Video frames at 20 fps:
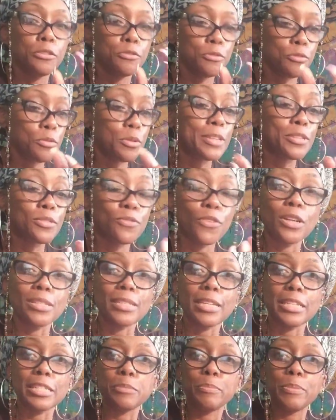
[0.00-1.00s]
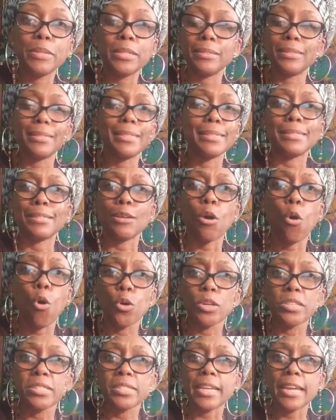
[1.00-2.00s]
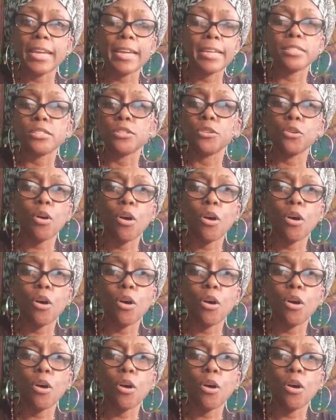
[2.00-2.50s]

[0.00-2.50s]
as far as like the horse stance, you know,